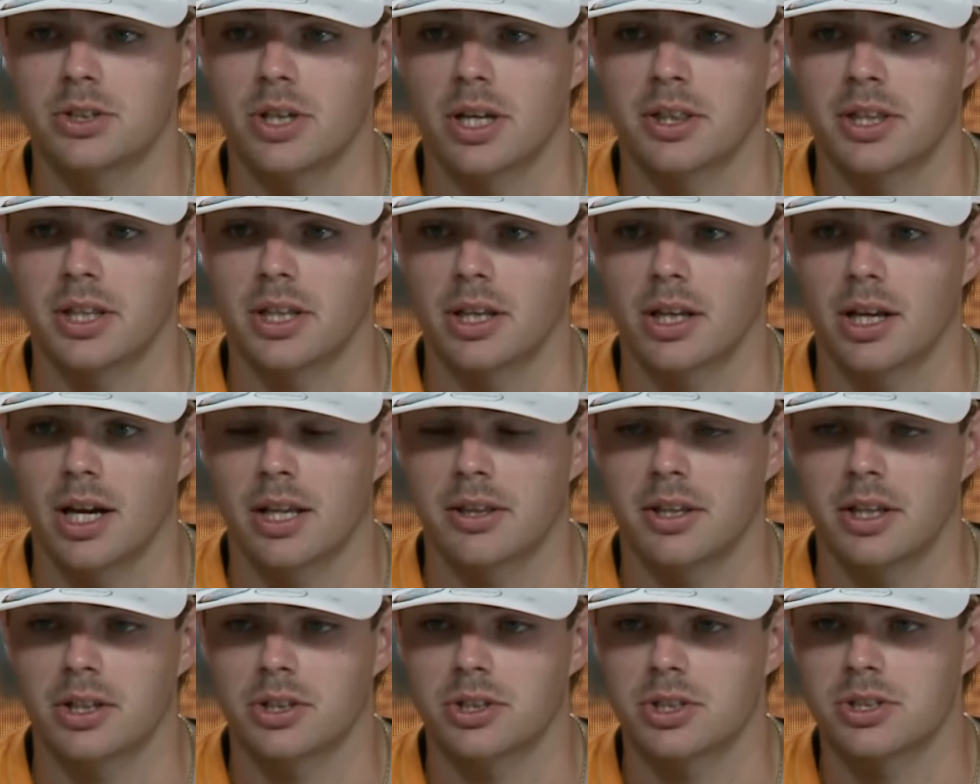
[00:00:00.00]
So I
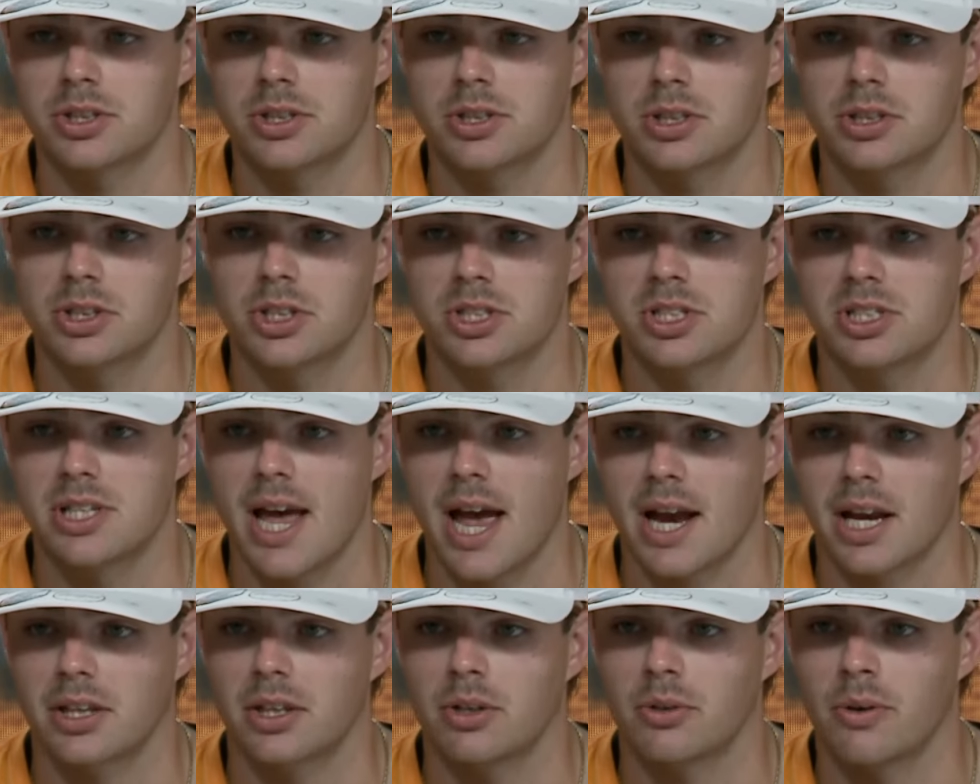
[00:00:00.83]
think just
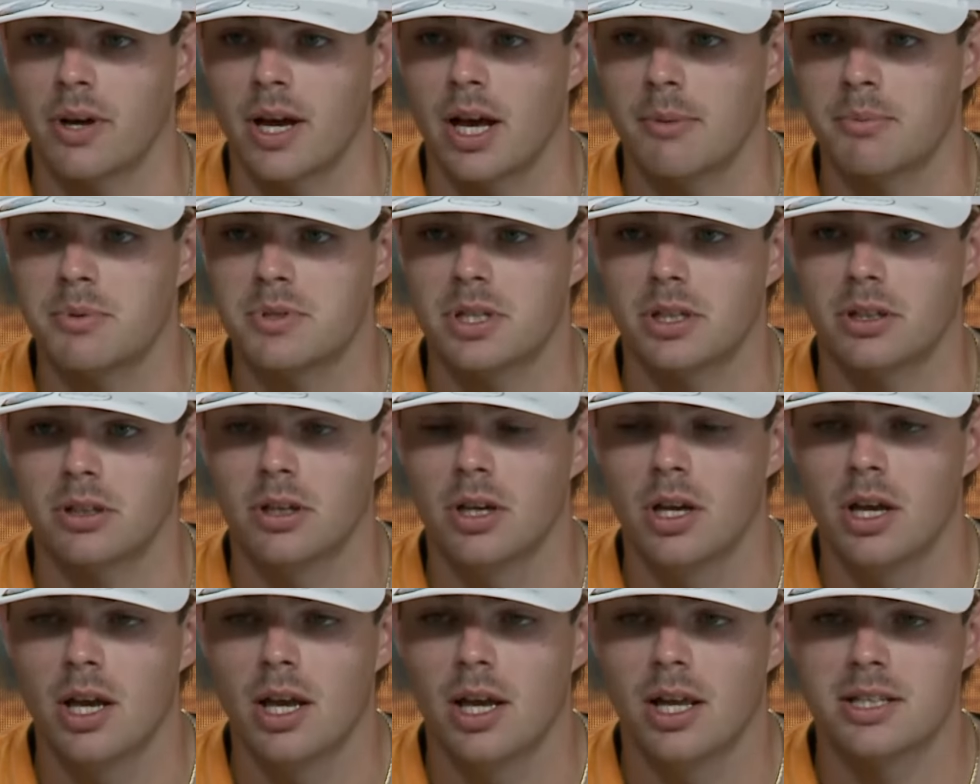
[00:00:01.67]
stacking the reps and
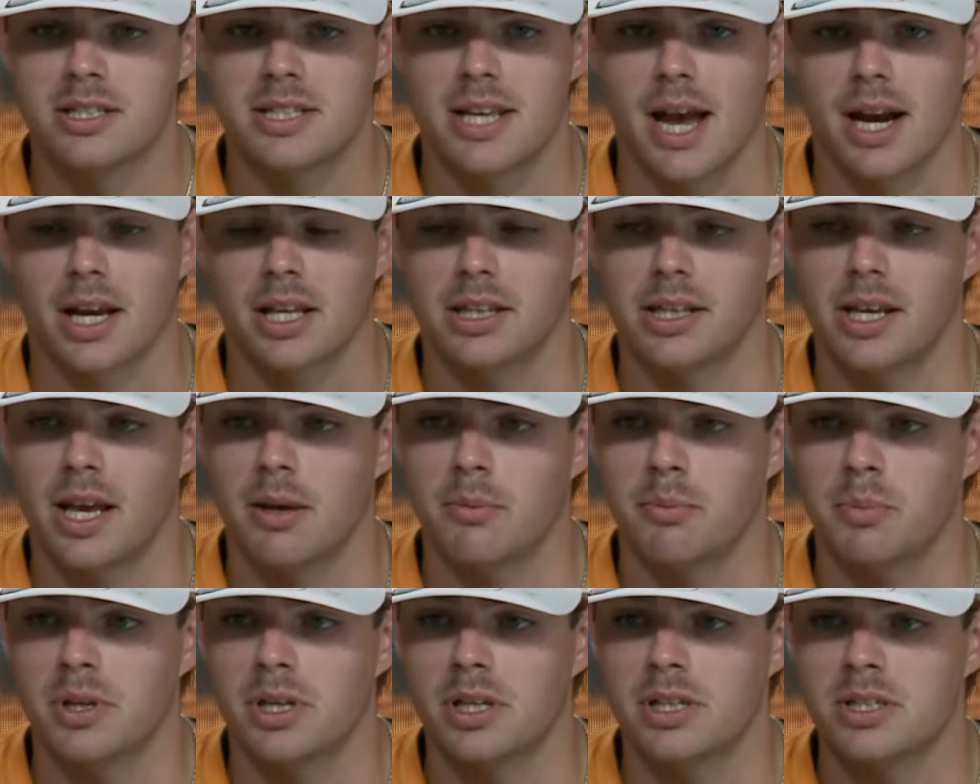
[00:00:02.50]
stacking the
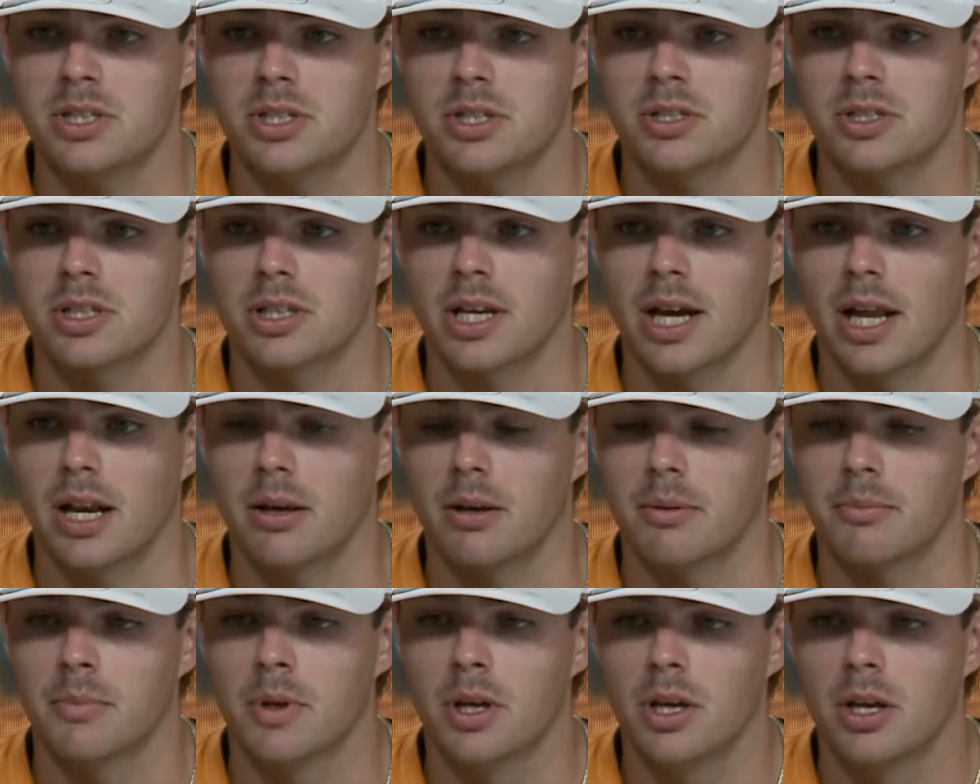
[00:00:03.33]
ABs just kind
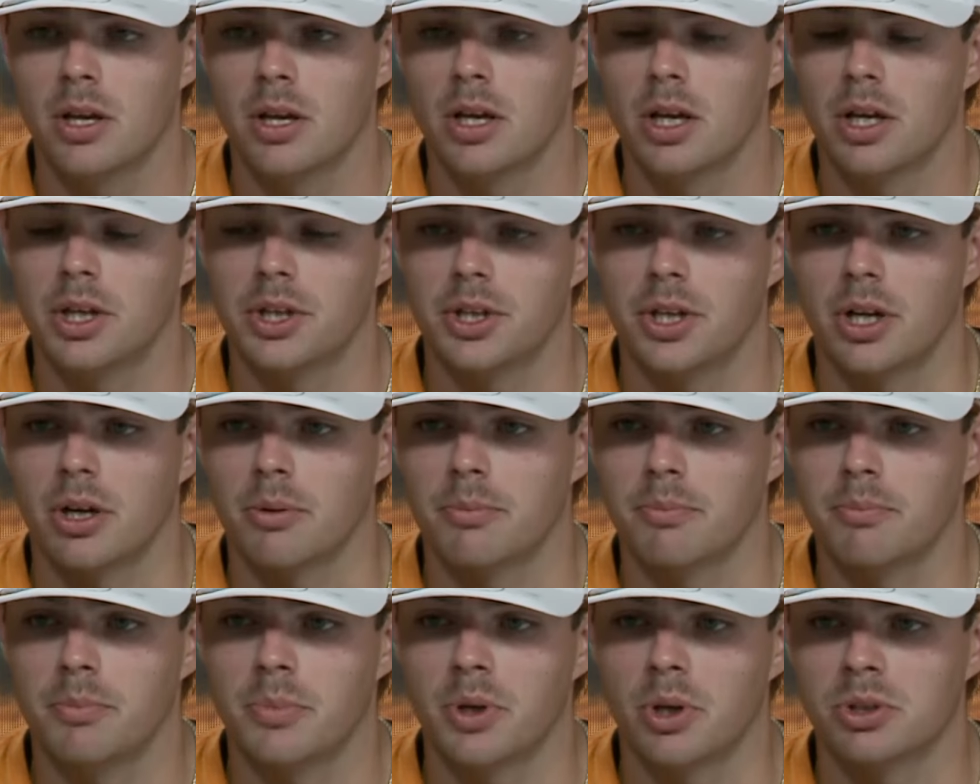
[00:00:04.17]
of, you know,
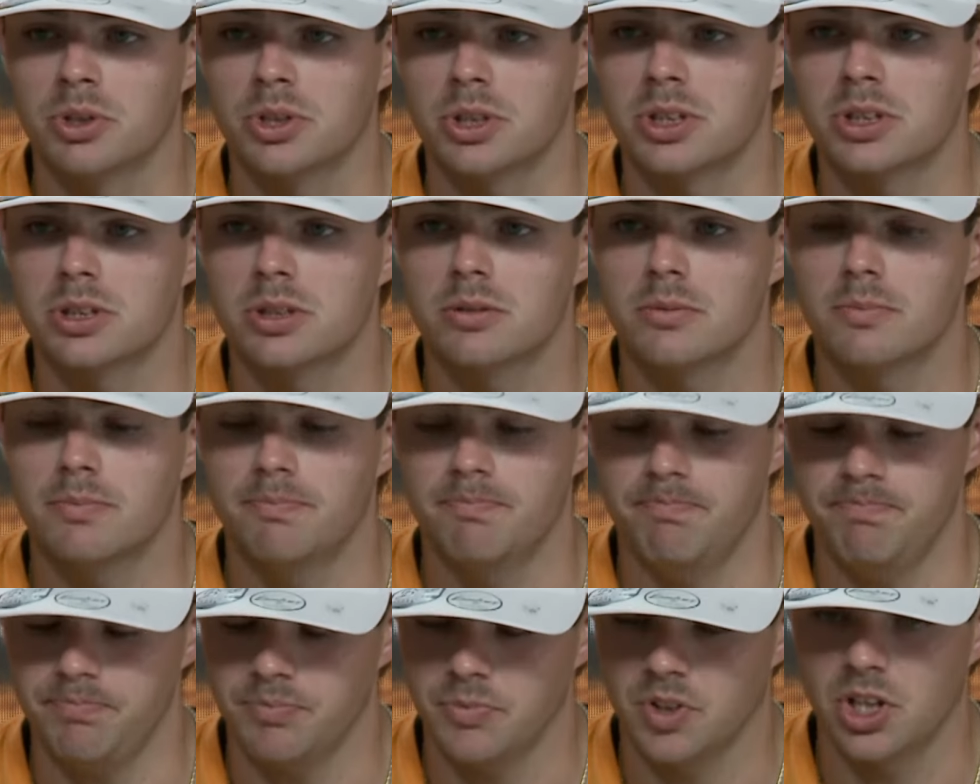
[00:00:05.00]
builds us
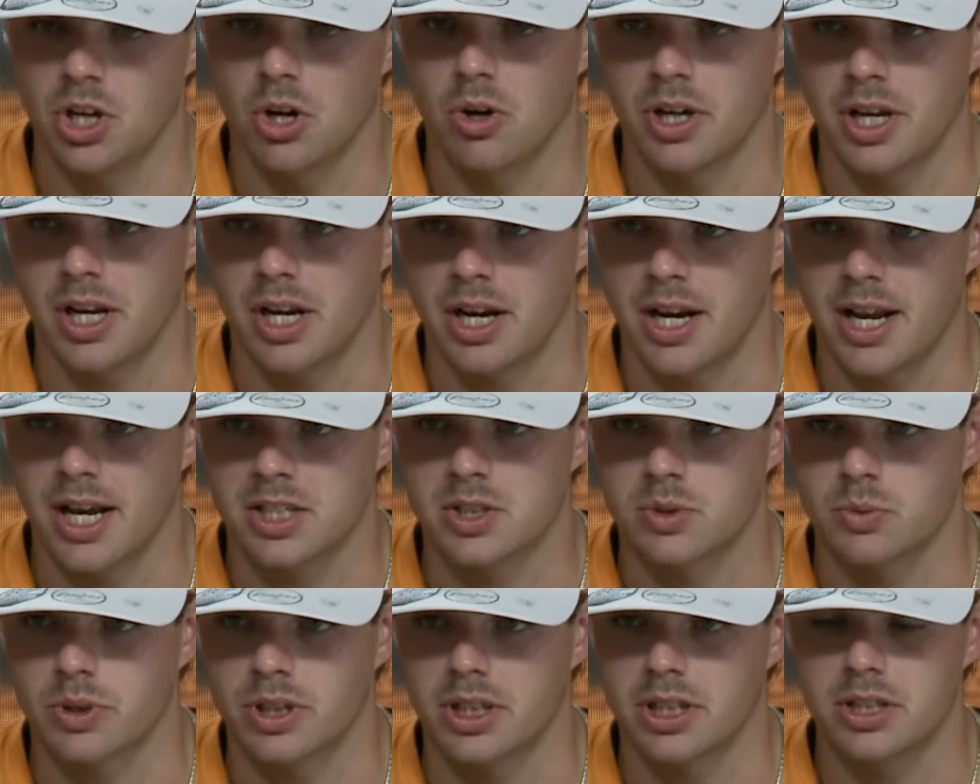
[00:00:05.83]
going into
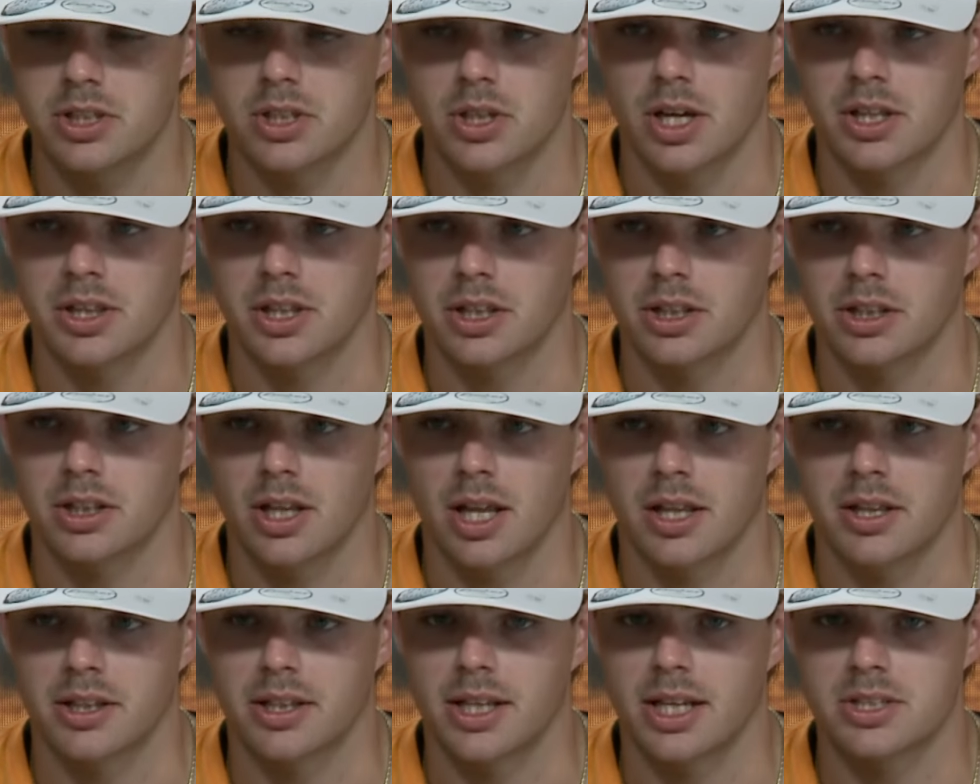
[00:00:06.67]
next week. So I think
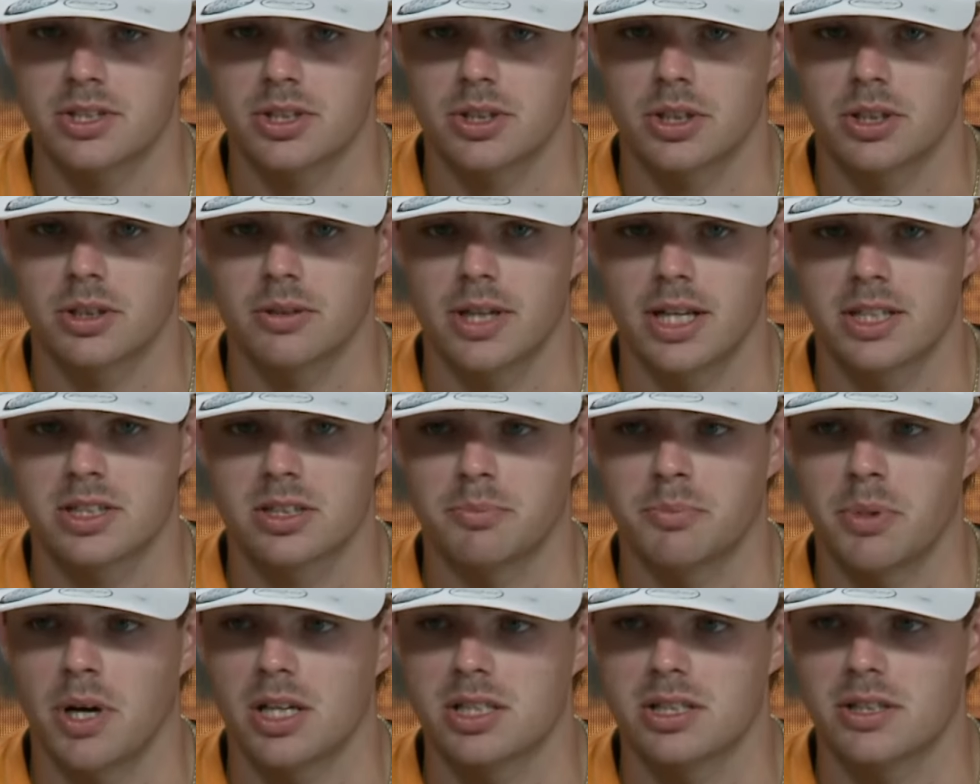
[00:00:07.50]
that's
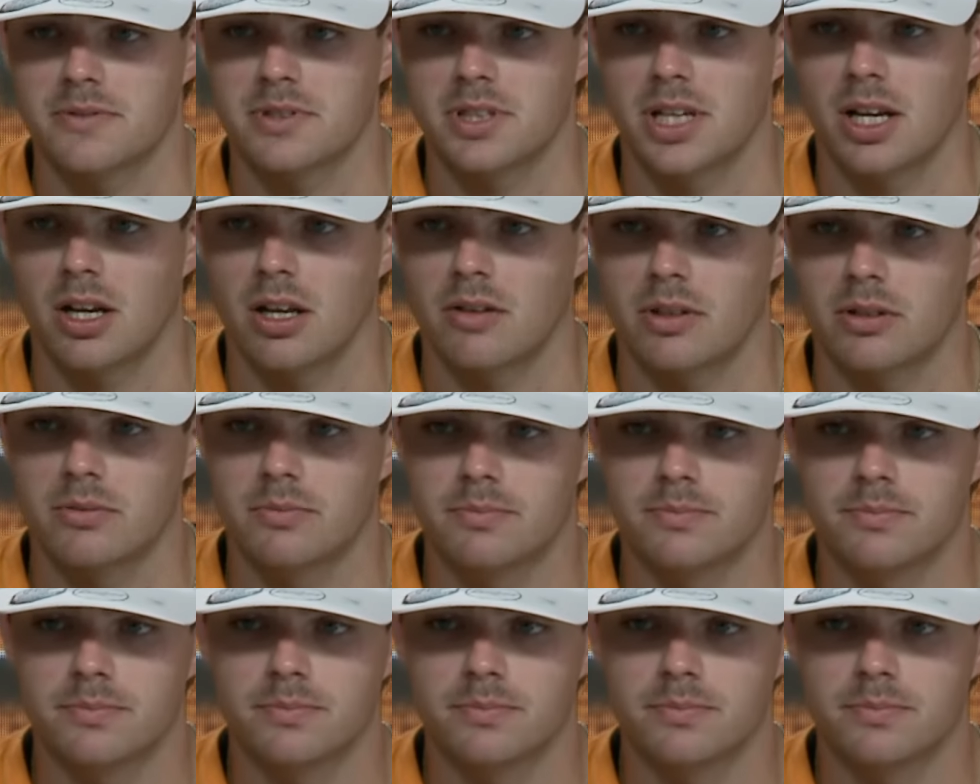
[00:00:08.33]
the positive side of it.